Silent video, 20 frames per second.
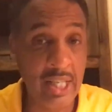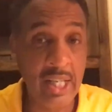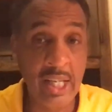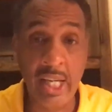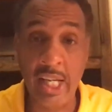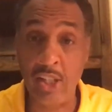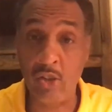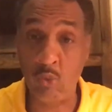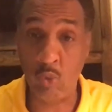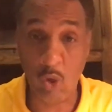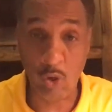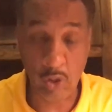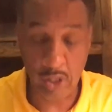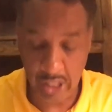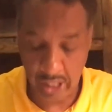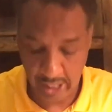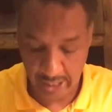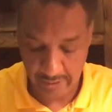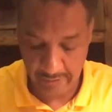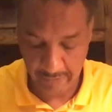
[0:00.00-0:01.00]
he's
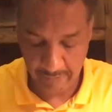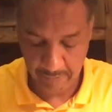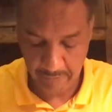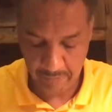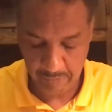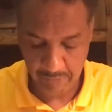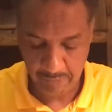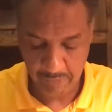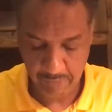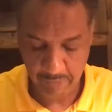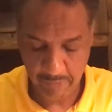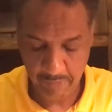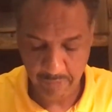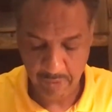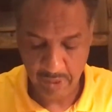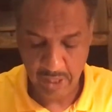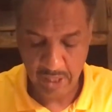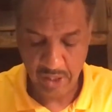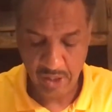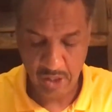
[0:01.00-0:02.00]
working.
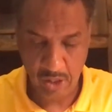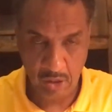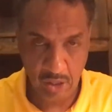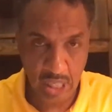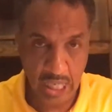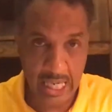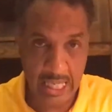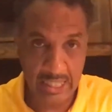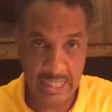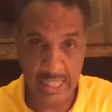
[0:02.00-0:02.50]
So God